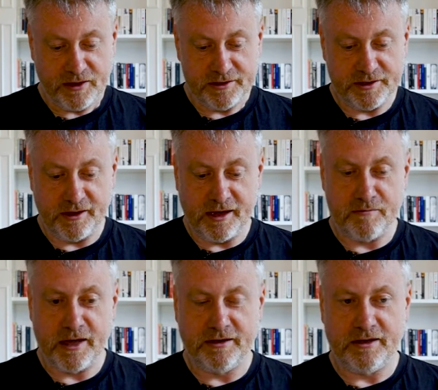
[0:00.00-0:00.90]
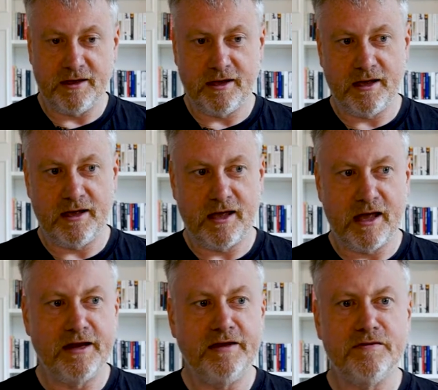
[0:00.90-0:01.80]
So that made it
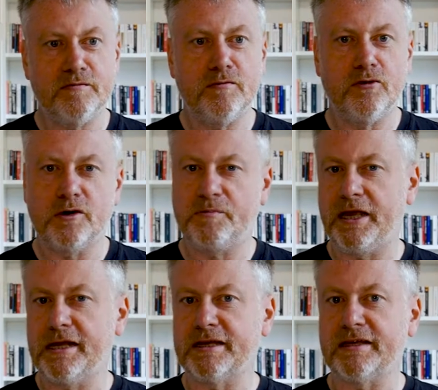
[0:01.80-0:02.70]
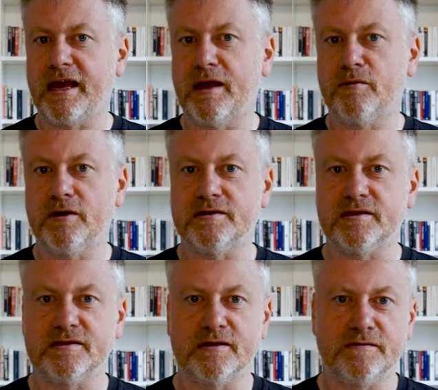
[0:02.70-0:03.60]
an even more appealing camera
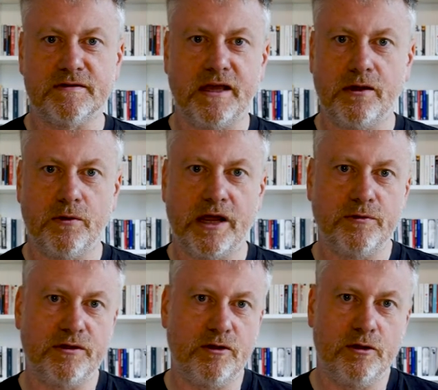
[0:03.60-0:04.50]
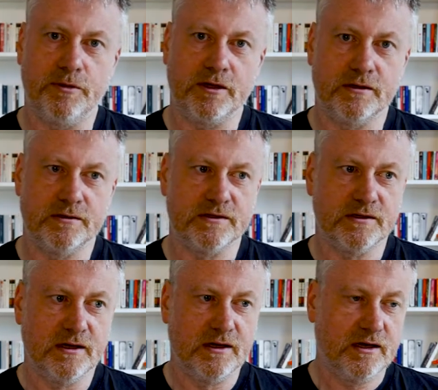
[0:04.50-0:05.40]
to sort of take away with you,
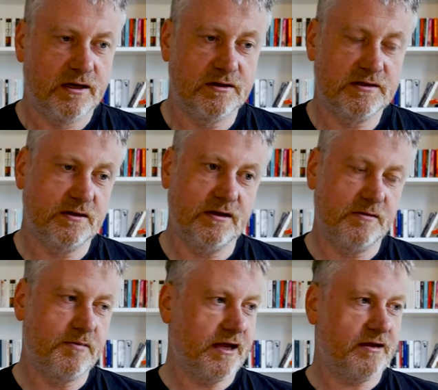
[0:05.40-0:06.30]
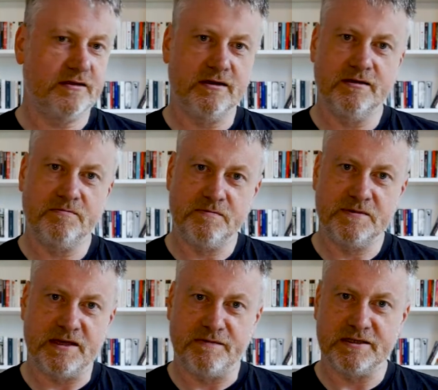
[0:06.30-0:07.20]
because certainly back in the
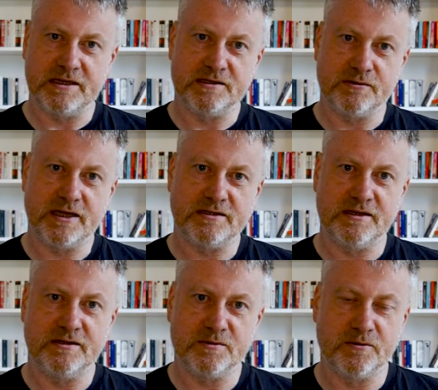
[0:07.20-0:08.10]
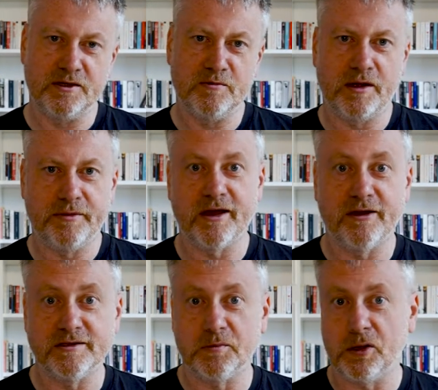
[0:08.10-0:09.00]
70s or 80s, where you might be
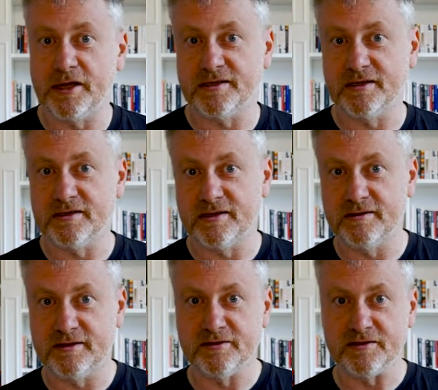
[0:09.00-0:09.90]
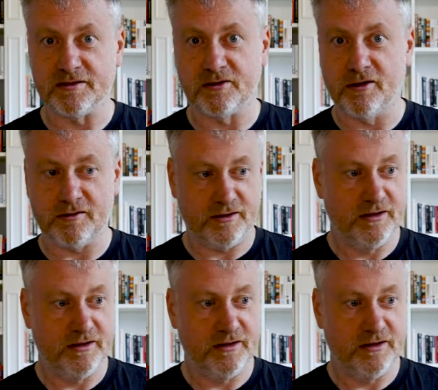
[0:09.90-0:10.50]
going to places that didn't stock